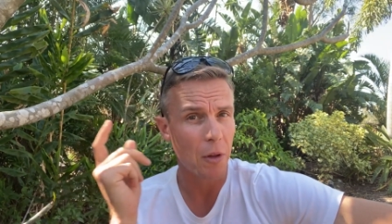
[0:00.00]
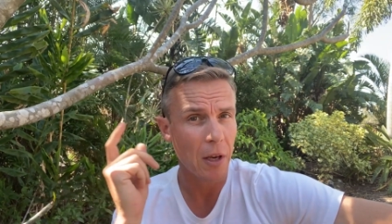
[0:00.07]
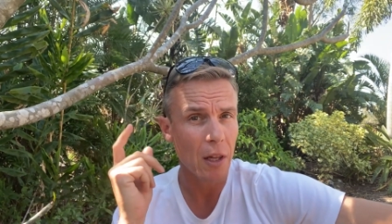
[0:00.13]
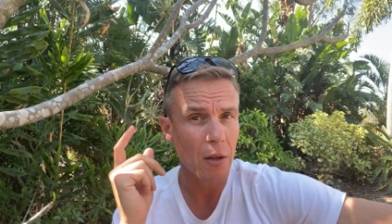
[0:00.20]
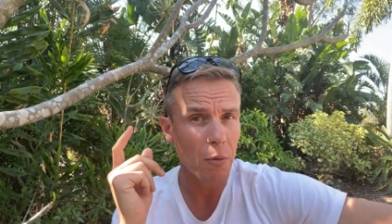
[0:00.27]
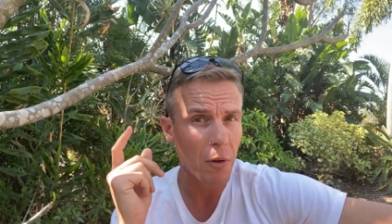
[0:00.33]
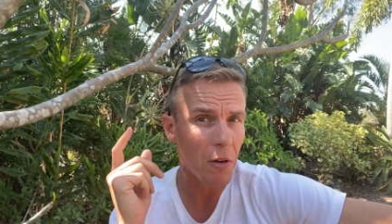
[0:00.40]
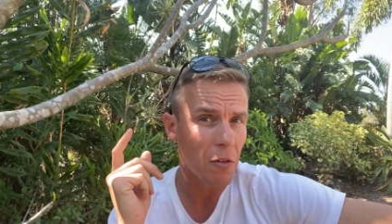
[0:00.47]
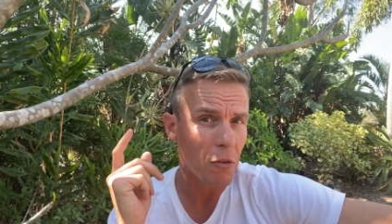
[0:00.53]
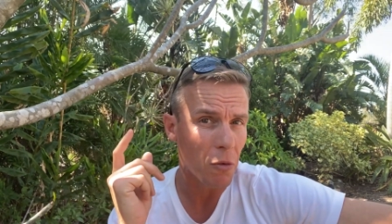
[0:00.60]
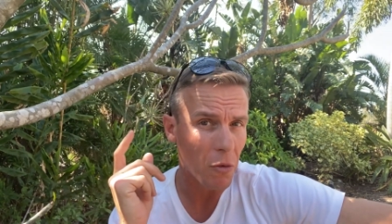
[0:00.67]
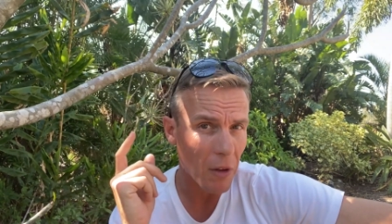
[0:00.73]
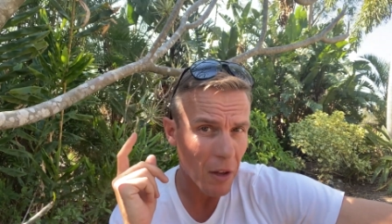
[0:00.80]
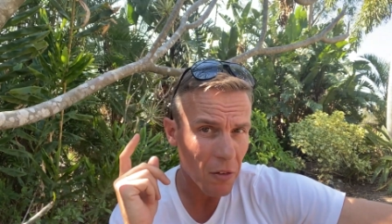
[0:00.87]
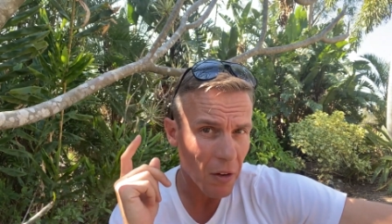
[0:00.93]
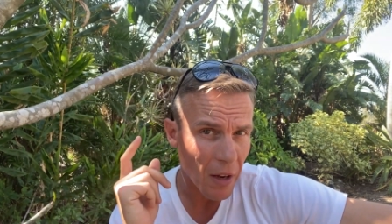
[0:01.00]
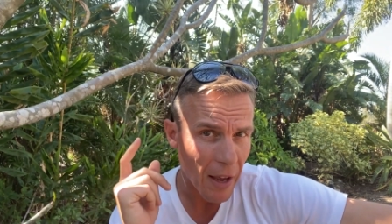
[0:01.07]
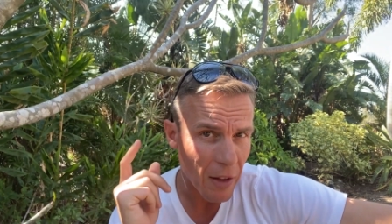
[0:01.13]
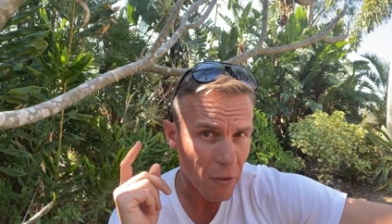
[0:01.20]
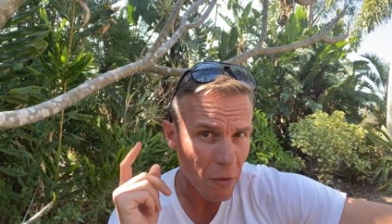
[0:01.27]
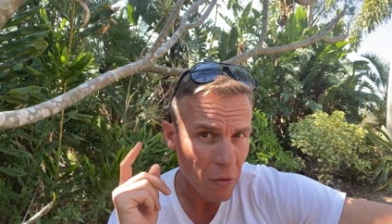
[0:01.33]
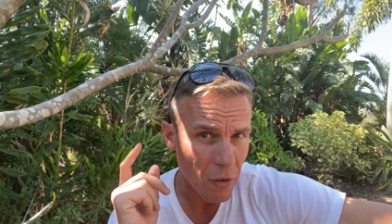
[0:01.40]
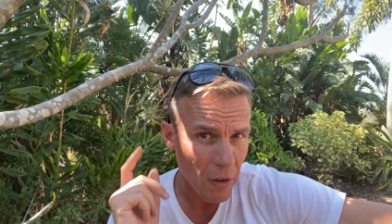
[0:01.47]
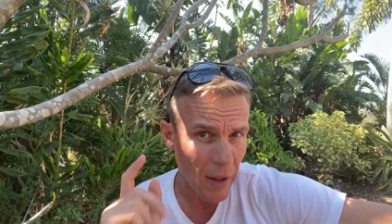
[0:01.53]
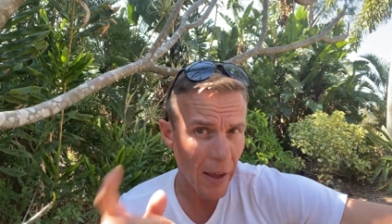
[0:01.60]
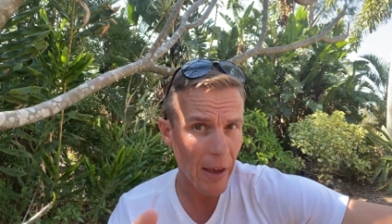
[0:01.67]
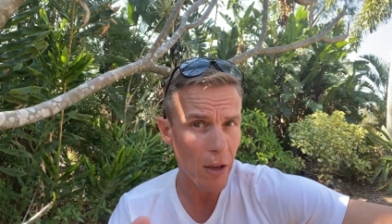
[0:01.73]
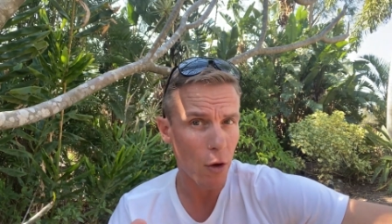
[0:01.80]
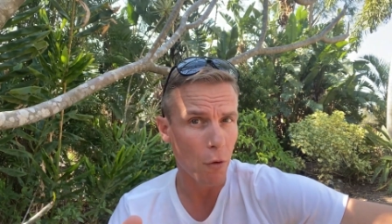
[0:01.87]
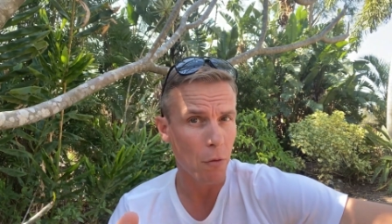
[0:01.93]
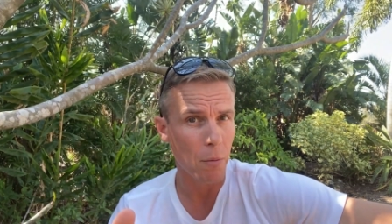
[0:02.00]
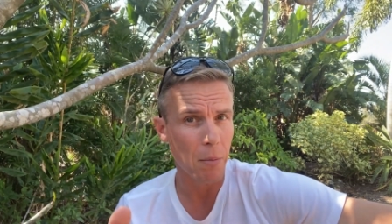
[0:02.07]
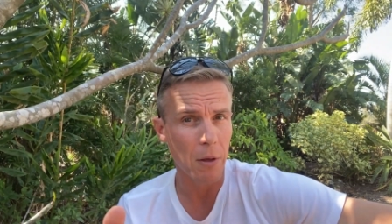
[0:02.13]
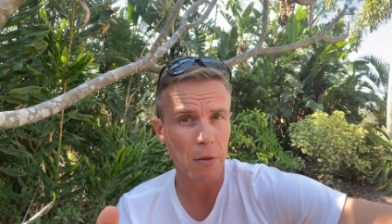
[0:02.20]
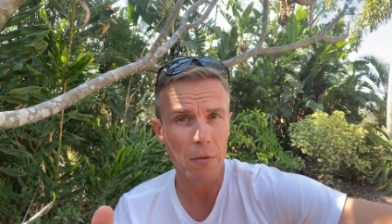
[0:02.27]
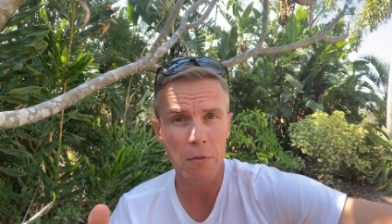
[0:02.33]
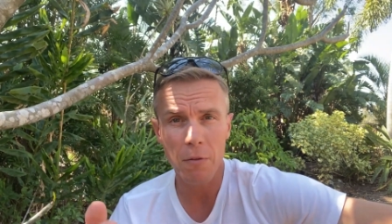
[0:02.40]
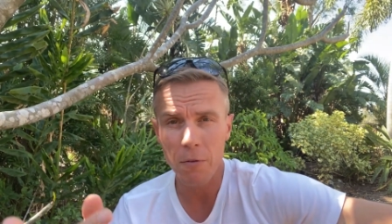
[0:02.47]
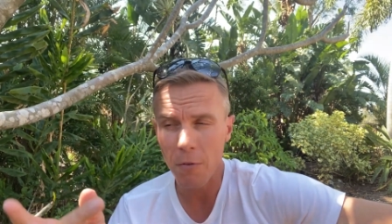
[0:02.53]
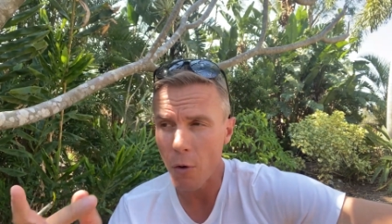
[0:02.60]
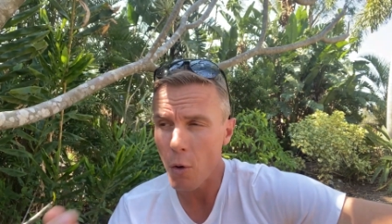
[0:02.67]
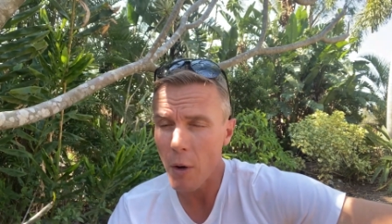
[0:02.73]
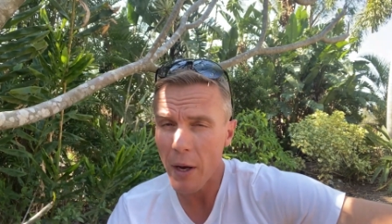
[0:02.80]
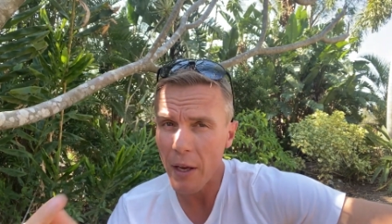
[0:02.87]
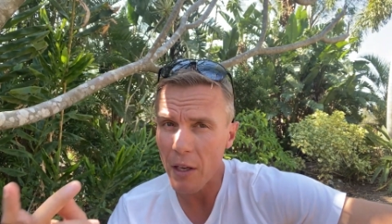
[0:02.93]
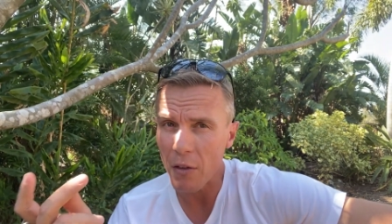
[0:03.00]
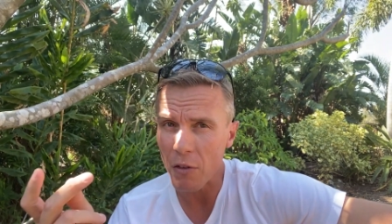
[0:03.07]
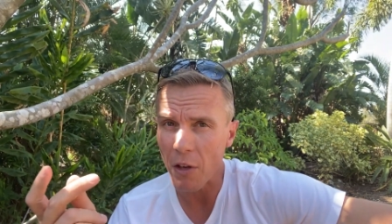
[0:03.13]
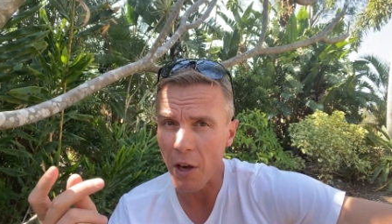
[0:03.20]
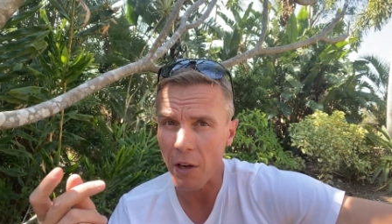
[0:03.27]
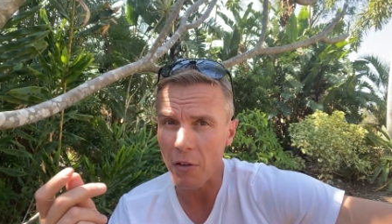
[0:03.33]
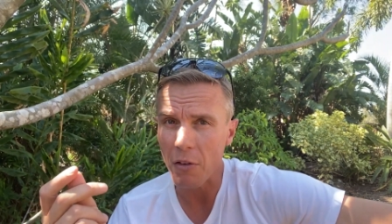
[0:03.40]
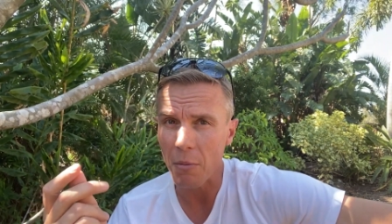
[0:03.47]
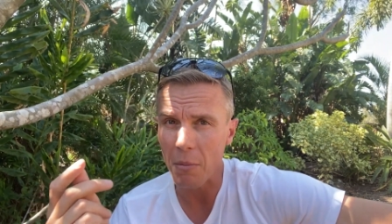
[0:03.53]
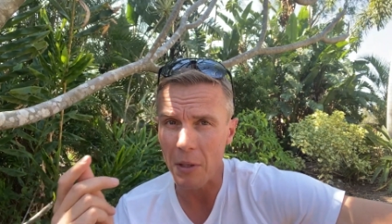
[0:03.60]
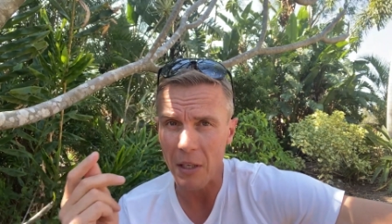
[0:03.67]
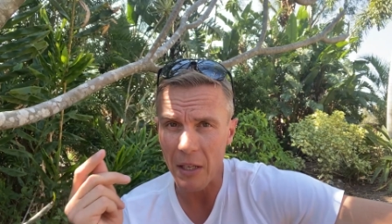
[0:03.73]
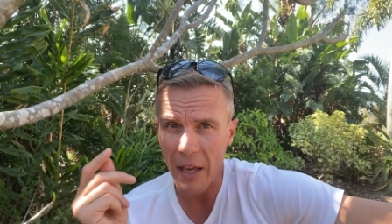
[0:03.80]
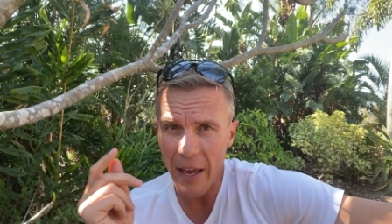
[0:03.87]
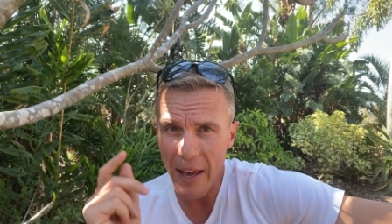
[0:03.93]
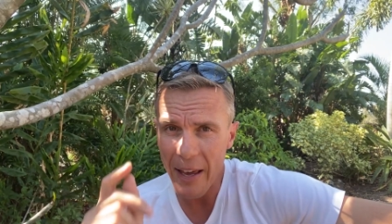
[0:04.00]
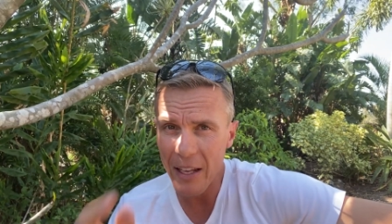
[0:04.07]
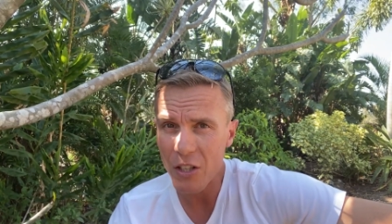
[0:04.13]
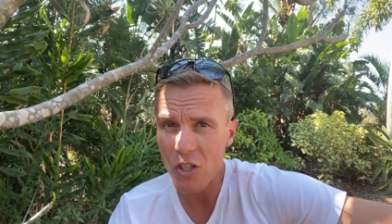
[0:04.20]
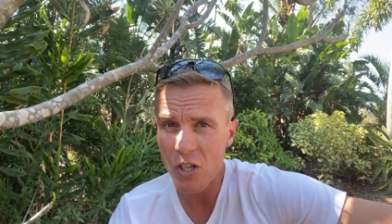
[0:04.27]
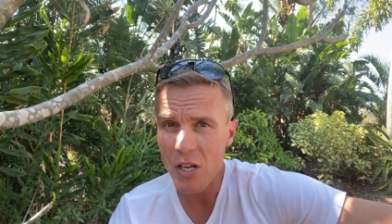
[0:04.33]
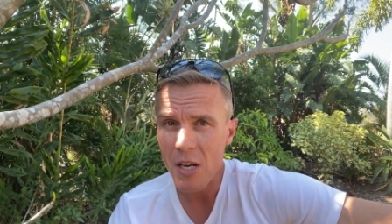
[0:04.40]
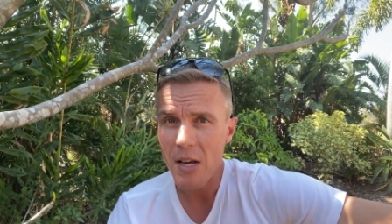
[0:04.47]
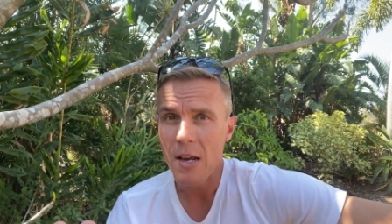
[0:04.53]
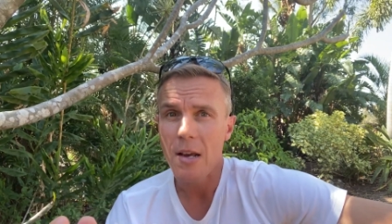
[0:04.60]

The only one that still does it as of today of the big four is going to be Edge,